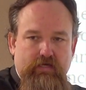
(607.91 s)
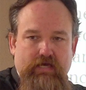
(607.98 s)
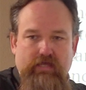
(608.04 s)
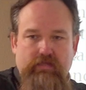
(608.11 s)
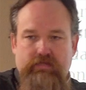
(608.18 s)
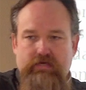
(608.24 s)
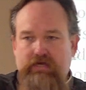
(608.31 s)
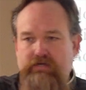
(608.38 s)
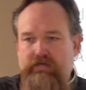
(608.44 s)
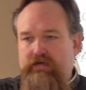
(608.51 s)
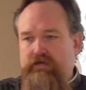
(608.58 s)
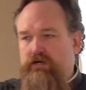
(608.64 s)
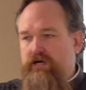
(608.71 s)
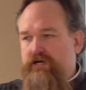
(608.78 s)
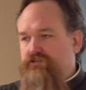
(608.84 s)
and then
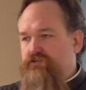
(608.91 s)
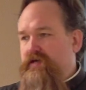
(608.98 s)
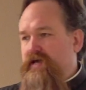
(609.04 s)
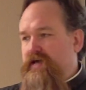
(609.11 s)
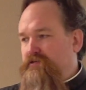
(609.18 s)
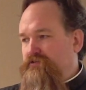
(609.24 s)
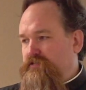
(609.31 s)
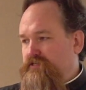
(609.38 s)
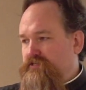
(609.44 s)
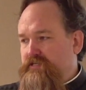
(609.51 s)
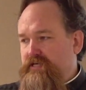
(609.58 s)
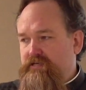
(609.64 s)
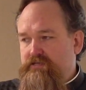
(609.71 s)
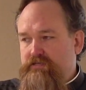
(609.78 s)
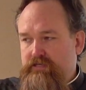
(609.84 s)
it also has
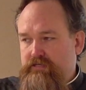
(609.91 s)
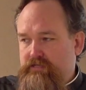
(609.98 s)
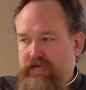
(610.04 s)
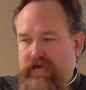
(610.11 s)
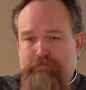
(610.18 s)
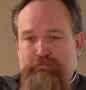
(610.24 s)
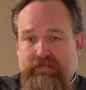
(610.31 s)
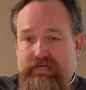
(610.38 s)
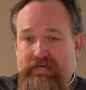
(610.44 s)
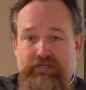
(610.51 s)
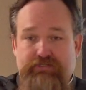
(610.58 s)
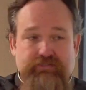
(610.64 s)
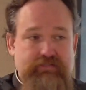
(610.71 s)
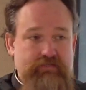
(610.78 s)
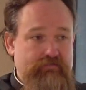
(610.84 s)
this
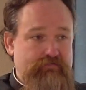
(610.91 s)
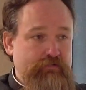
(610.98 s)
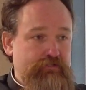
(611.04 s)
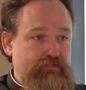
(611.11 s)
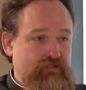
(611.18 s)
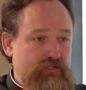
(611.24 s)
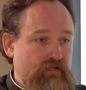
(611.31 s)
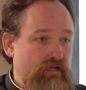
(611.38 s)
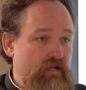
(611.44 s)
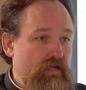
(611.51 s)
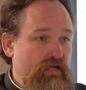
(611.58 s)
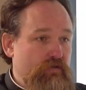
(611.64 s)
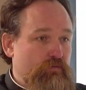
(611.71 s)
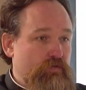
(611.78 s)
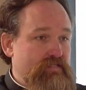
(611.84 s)
application to the future,
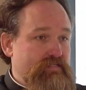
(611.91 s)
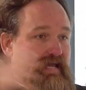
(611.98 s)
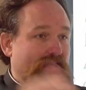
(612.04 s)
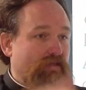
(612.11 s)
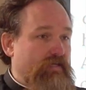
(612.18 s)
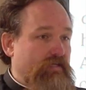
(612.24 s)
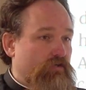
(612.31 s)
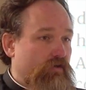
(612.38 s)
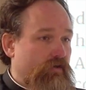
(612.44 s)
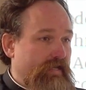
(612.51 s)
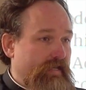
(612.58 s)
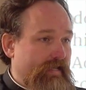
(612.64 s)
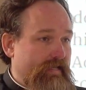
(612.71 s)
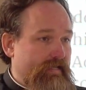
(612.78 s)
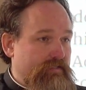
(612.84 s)
whereas
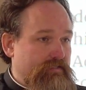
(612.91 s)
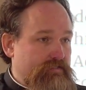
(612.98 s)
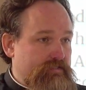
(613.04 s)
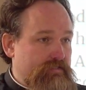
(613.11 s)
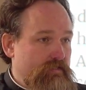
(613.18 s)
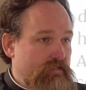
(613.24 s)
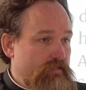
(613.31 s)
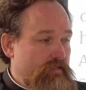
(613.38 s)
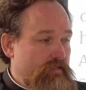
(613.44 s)
allegory is